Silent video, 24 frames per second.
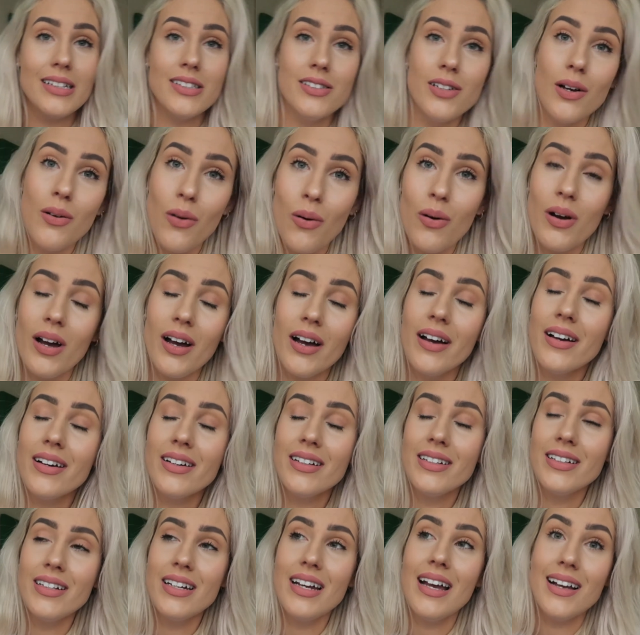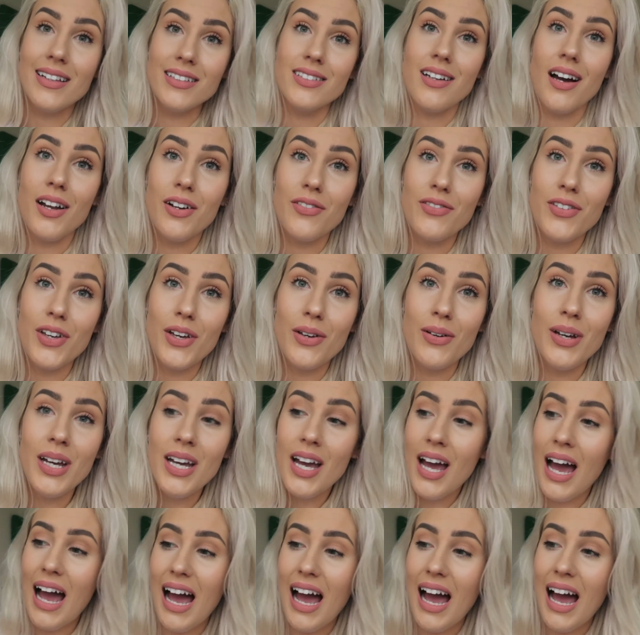is no longer inside of you.